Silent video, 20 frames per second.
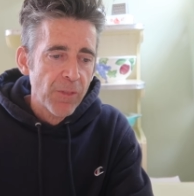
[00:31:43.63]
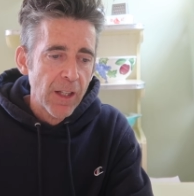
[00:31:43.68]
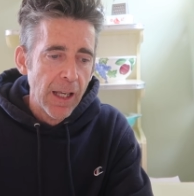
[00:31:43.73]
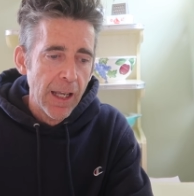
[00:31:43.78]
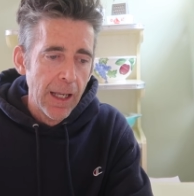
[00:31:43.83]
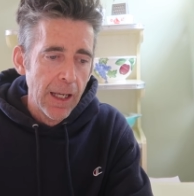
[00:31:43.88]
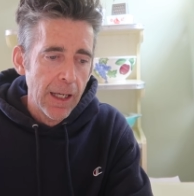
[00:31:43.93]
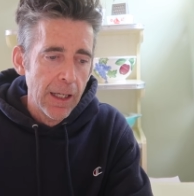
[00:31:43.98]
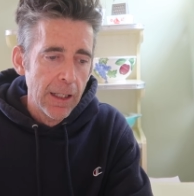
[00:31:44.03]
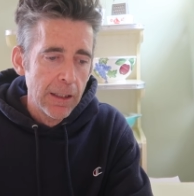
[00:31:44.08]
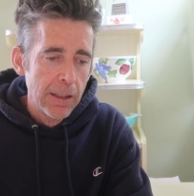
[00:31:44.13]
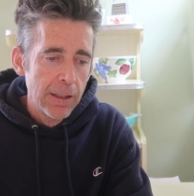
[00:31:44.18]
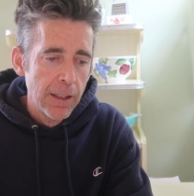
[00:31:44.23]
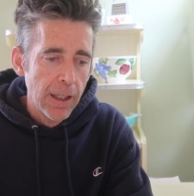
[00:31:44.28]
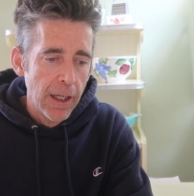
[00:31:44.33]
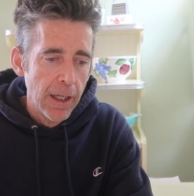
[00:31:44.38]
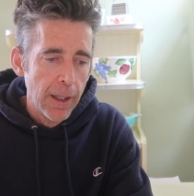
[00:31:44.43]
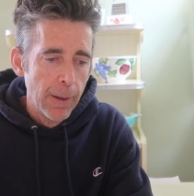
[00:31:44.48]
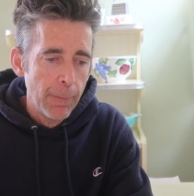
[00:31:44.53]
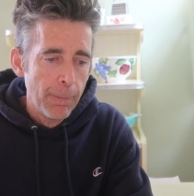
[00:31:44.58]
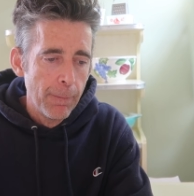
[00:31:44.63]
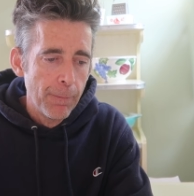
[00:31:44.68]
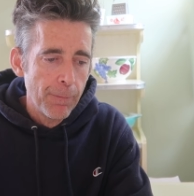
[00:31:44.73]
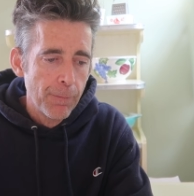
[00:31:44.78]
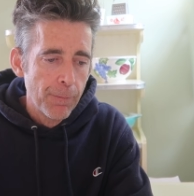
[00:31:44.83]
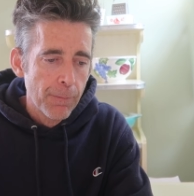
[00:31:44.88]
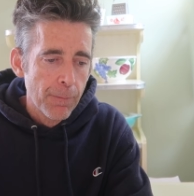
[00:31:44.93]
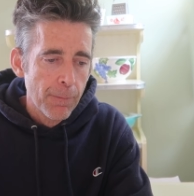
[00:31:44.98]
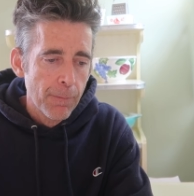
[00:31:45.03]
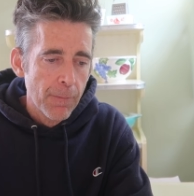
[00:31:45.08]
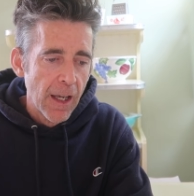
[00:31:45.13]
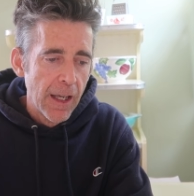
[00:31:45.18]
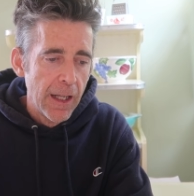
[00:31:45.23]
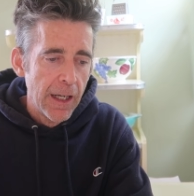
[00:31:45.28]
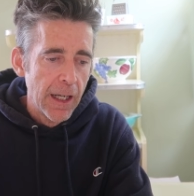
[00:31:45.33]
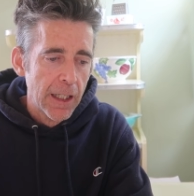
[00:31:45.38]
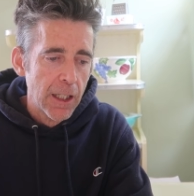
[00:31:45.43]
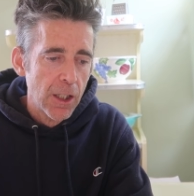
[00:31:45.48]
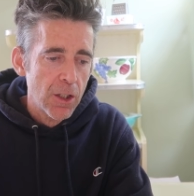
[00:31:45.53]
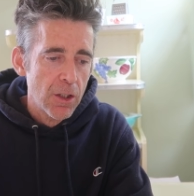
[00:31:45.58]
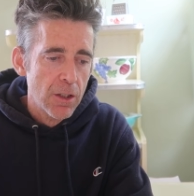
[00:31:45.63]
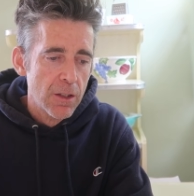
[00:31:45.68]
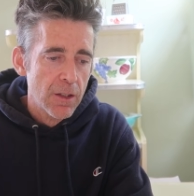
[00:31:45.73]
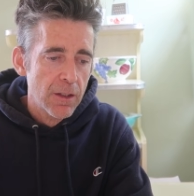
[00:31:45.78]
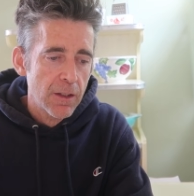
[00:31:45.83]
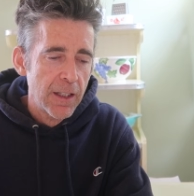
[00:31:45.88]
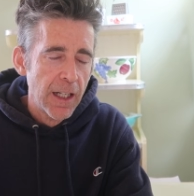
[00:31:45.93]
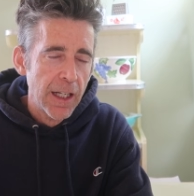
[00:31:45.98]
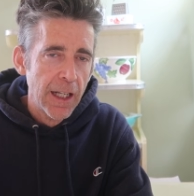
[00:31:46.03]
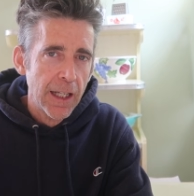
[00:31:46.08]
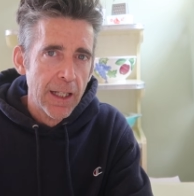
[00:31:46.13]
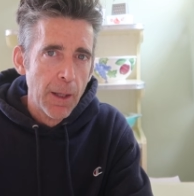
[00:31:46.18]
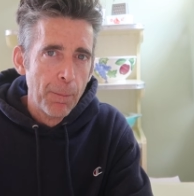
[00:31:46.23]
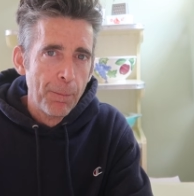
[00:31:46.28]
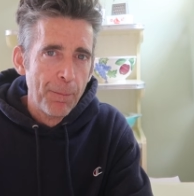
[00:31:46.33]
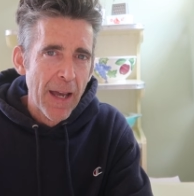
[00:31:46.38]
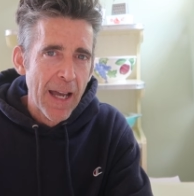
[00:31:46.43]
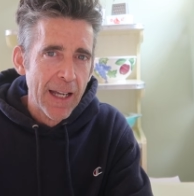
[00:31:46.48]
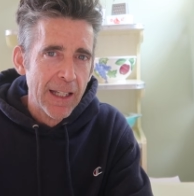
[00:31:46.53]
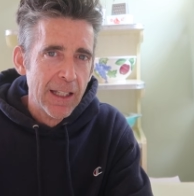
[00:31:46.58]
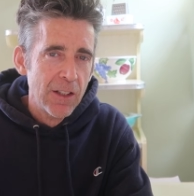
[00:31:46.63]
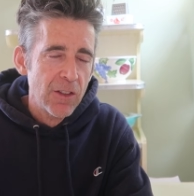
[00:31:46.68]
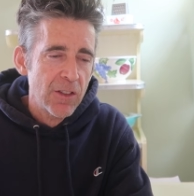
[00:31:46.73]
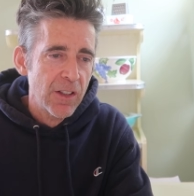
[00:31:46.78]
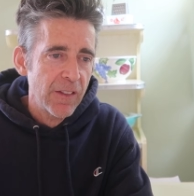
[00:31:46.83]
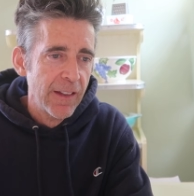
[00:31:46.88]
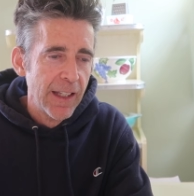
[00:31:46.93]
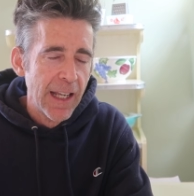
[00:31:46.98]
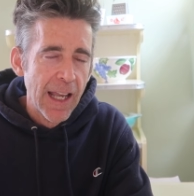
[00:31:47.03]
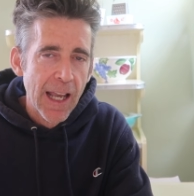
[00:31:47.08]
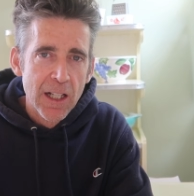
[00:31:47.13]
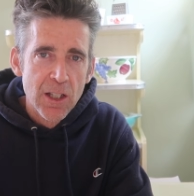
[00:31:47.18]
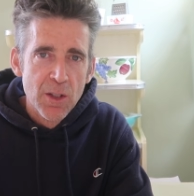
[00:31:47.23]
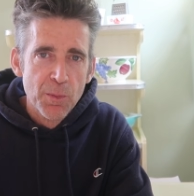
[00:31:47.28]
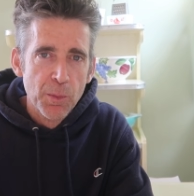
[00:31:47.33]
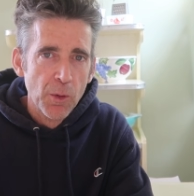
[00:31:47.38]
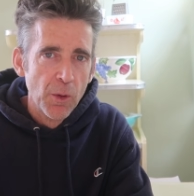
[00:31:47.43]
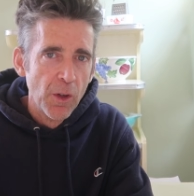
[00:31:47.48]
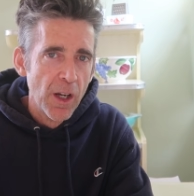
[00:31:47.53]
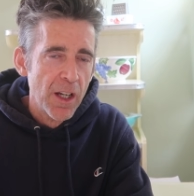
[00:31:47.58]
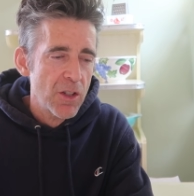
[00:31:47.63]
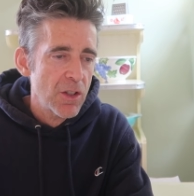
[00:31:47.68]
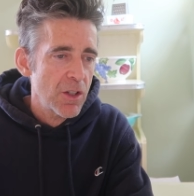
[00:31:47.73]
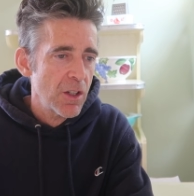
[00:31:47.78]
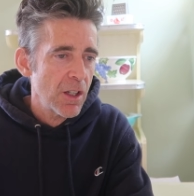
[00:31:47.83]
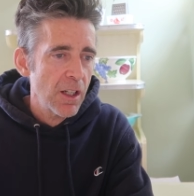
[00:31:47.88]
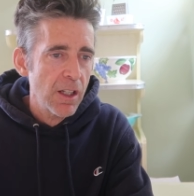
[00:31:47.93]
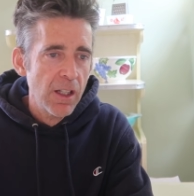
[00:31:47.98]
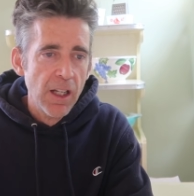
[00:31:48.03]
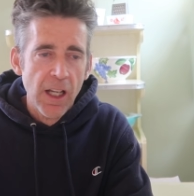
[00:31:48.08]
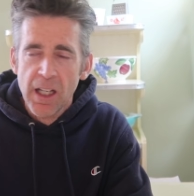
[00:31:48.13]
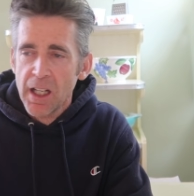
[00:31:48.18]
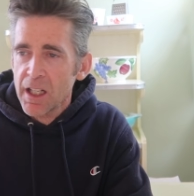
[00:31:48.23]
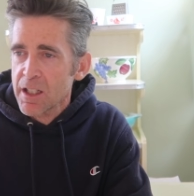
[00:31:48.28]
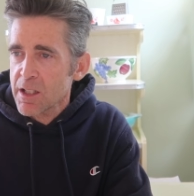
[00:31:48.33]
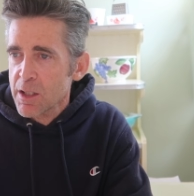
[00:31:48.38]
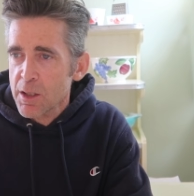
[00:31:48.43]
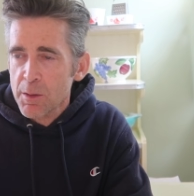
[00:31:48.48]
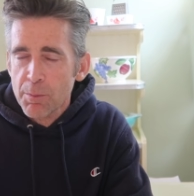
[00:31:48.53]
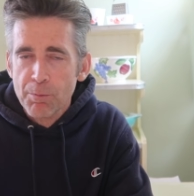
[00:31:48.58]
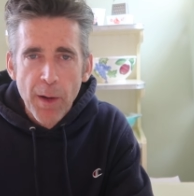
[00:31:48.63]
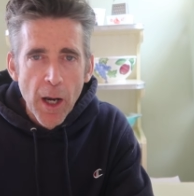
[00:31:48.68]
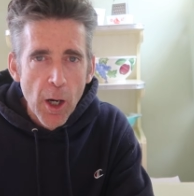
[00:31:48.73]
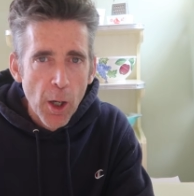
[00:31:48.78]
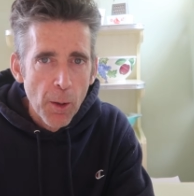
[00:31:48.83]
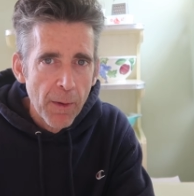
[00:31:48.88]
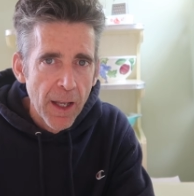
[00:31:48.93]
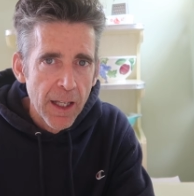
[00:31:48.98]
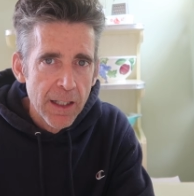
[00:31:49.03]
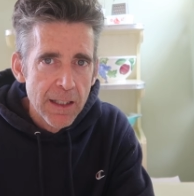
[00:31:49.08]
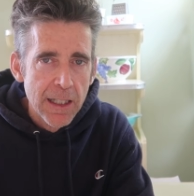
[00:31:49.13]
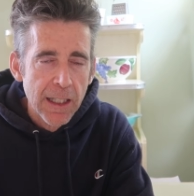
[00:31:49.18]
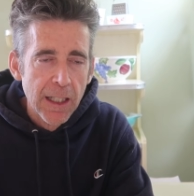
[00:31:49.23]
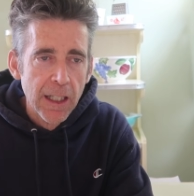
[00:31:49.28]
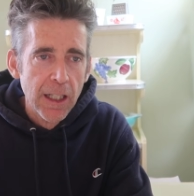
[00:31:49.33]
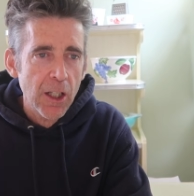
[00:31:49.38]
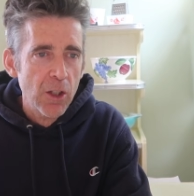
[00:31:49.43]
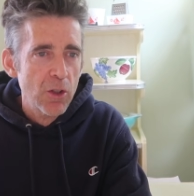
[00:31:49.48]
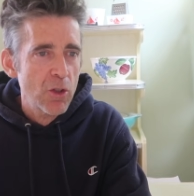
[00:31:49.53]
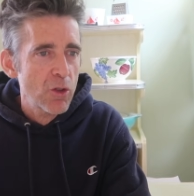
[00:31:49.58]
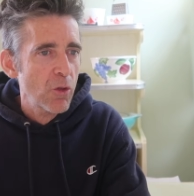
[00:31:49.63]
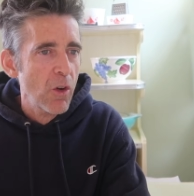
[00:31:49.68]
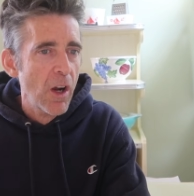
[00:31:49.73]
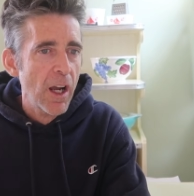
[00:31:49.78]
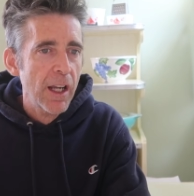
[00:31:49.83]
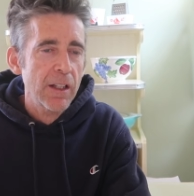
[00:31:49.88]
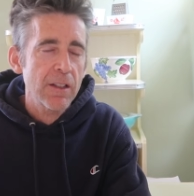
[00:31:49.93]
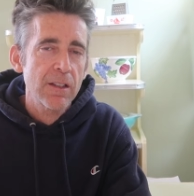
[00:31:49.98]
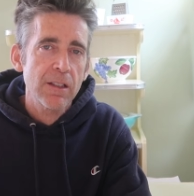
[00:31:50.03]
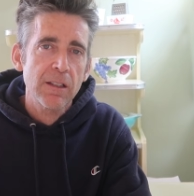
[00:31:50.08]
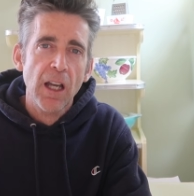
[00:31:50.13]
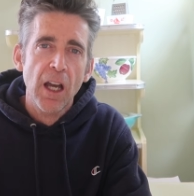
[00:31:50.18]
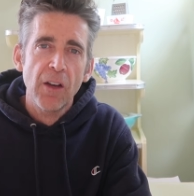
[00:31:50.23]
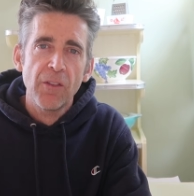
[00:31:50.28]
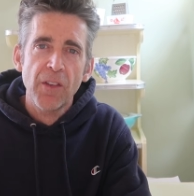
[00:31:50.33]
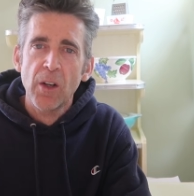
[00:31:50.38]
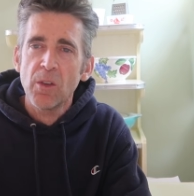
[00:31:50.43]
and um, and I can just then I get back into the exploration and experimenting and trying stuff.